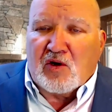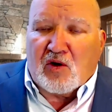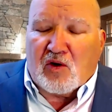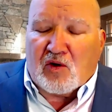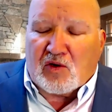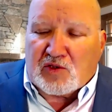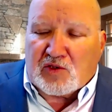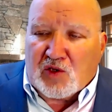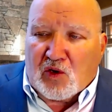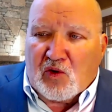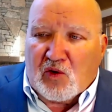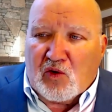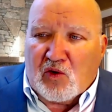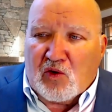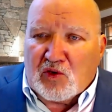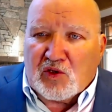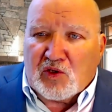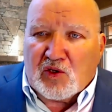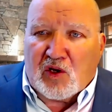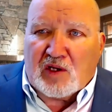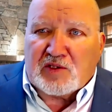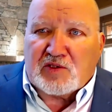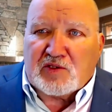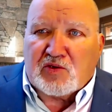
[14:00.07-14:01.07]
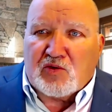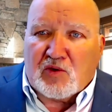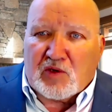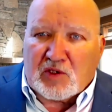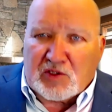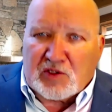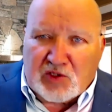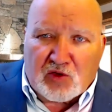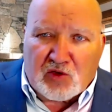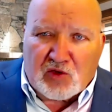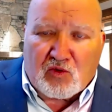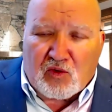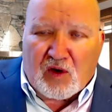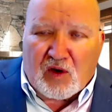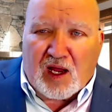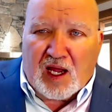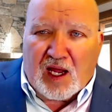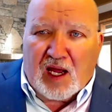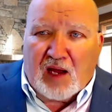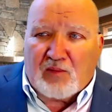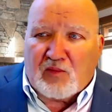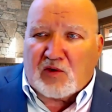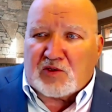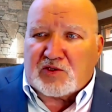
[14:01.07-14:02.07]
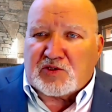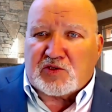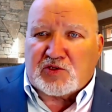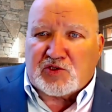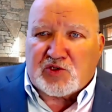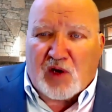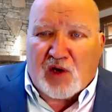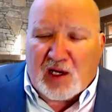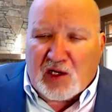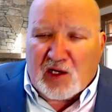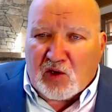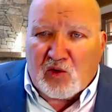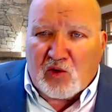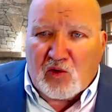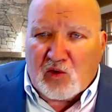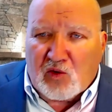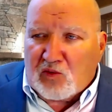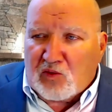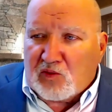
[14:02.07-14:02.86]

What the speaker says: or to hold on to or to grab or to try to hold,